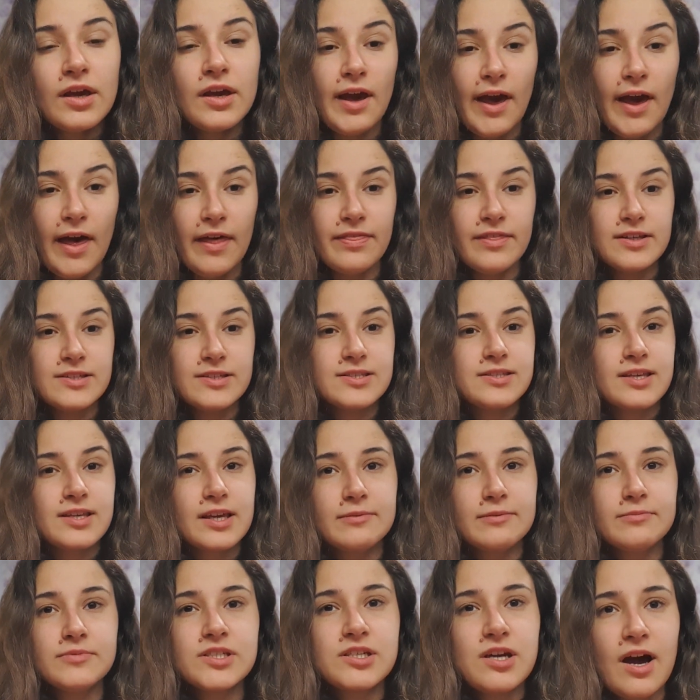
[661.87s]
the
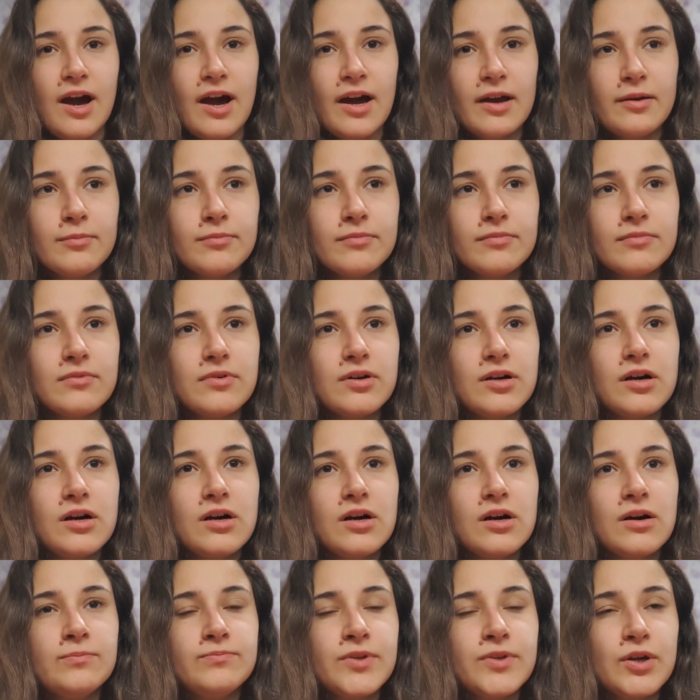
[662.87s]
same time,
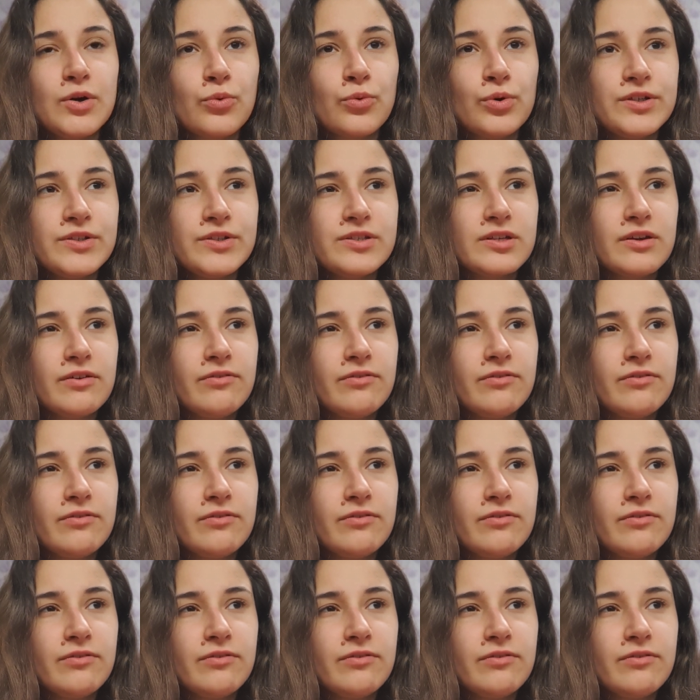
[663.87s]
there was